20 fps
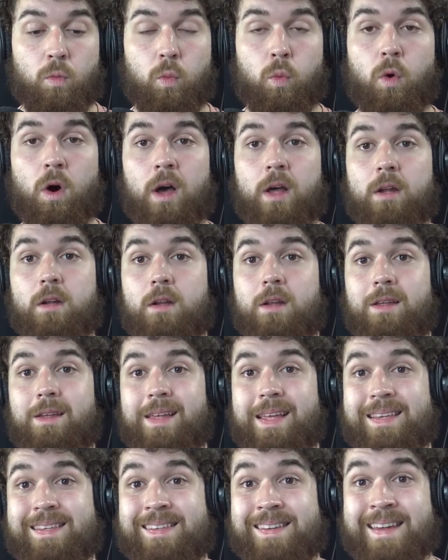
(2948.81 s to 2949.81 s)
what
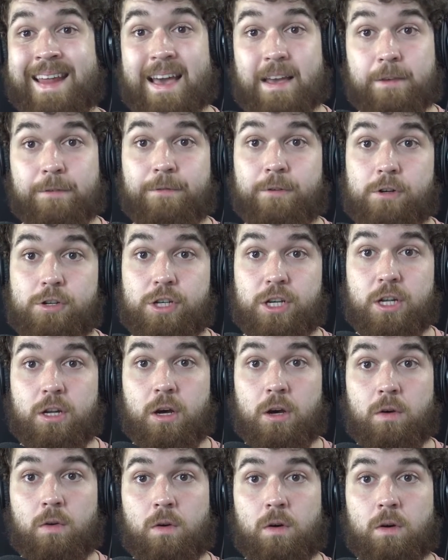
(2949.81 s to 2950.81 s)
is next for
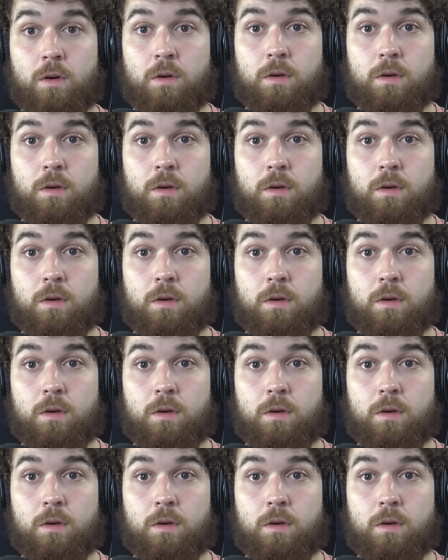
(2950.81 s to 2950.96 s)
Cheeto